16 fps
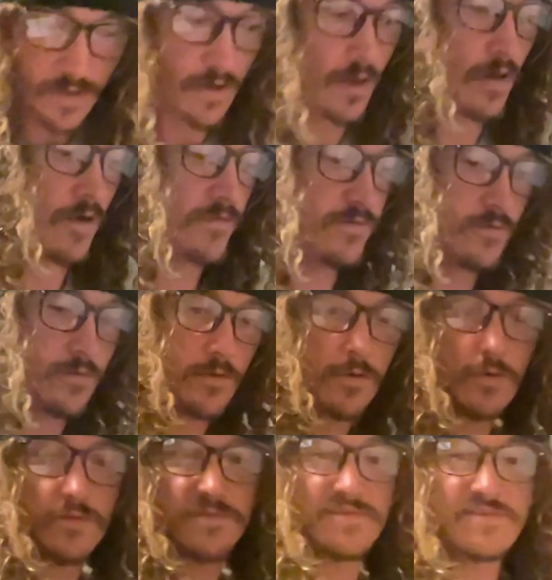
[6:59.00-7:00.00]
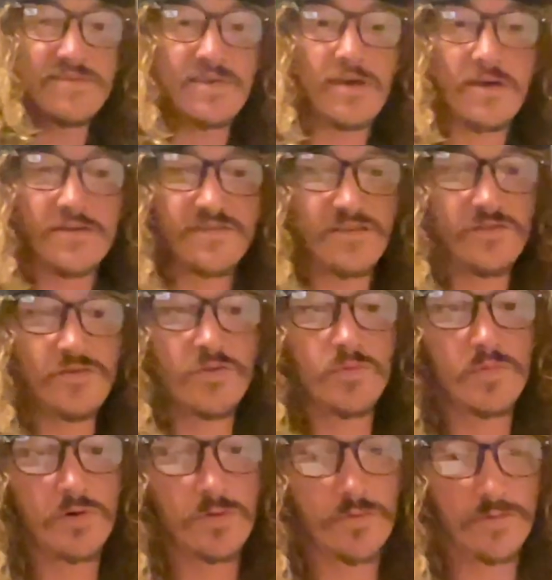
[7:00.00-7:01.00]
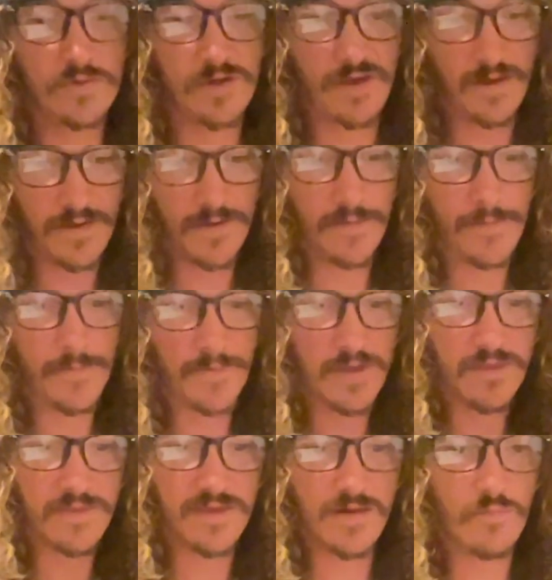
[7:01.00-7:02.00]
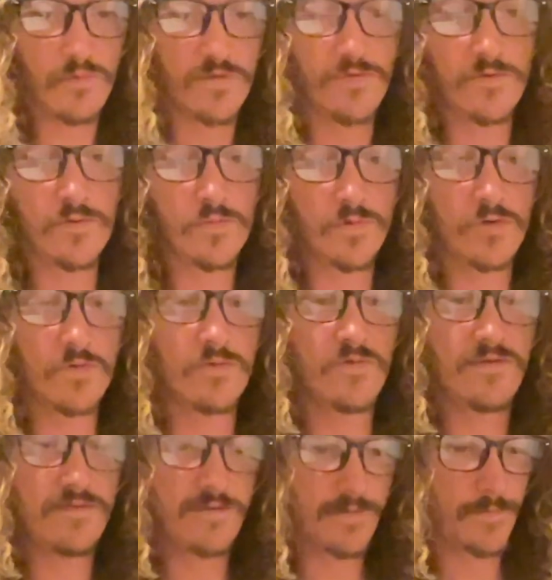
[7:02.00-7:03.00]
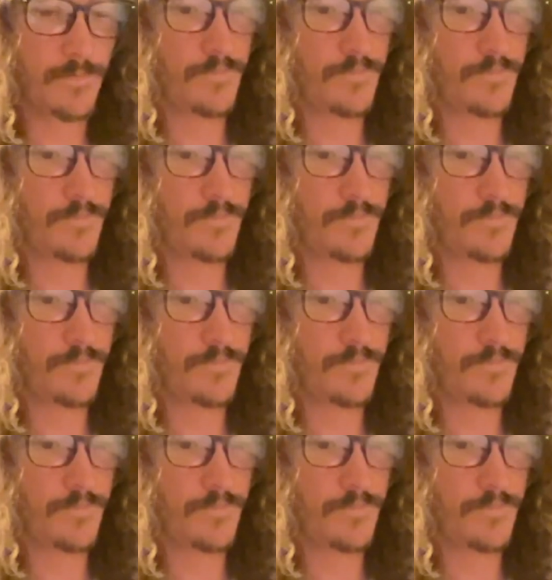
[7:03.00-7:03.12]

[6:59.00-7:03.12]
Also, since it is a new moon, in things with new moons,